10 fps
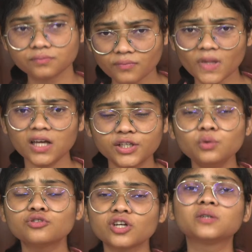
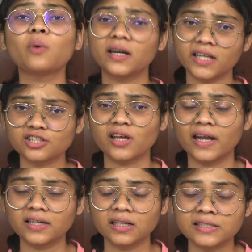huge advantage
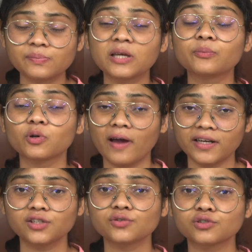that is being
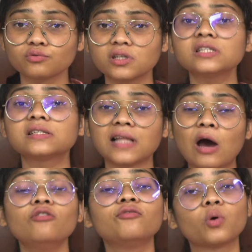provided to students now,
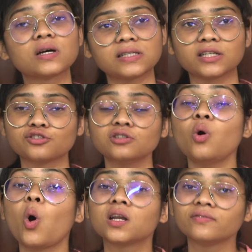Focus Edition
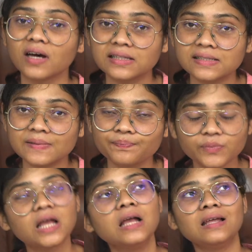onwards.
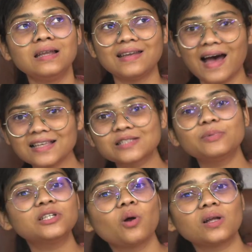Last
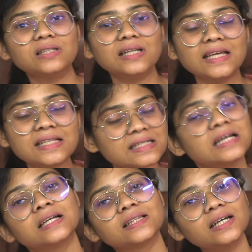but not the least,
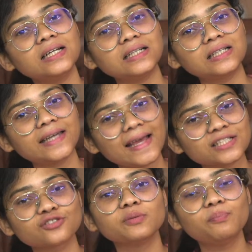the
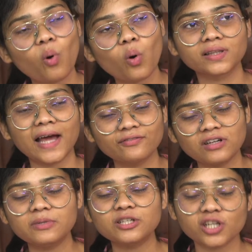test report that will
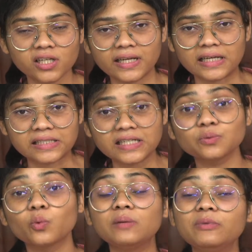be generated
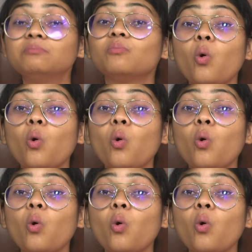will be more